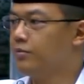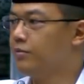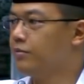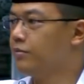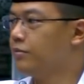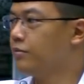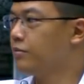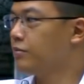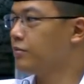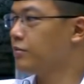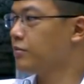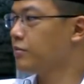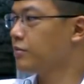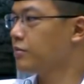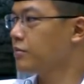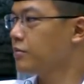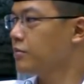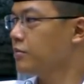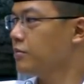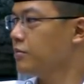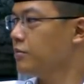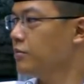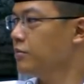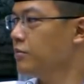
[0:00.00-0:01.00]

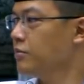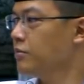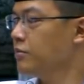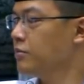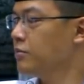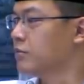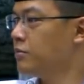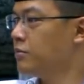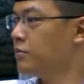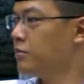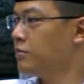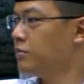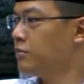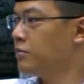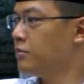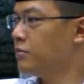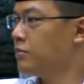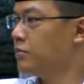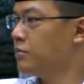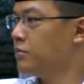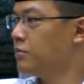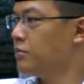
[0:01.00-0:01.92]
Nothing is said.